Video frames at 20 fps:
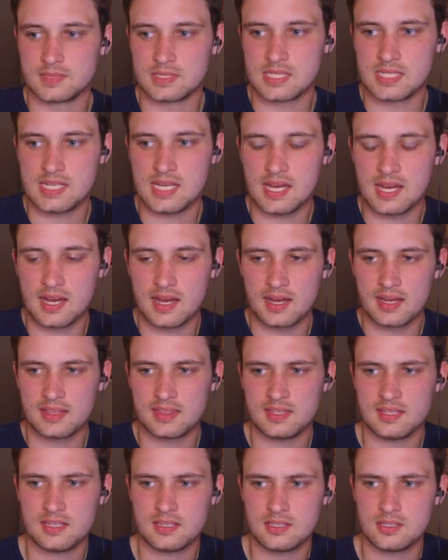Yeah, I
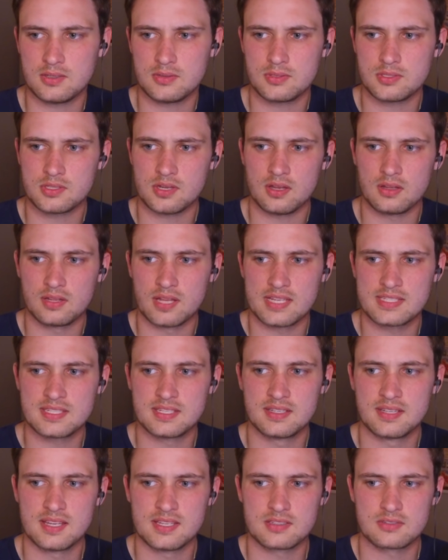think you saw less
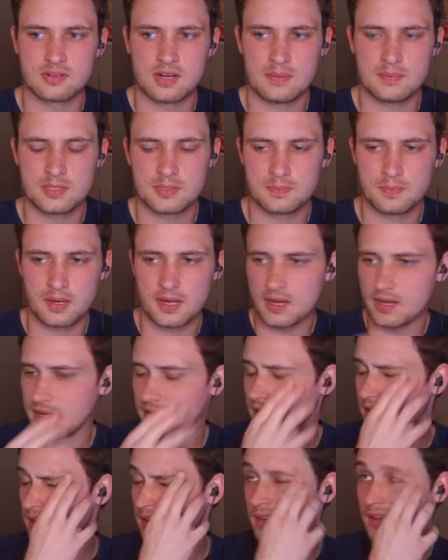and less reps
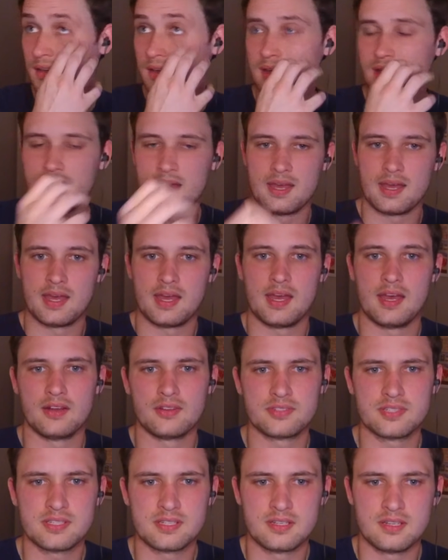by
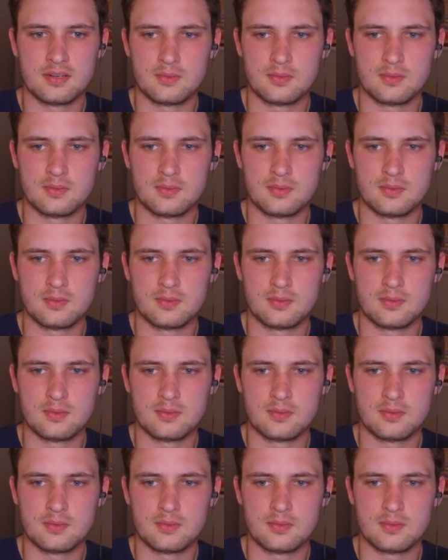Helton and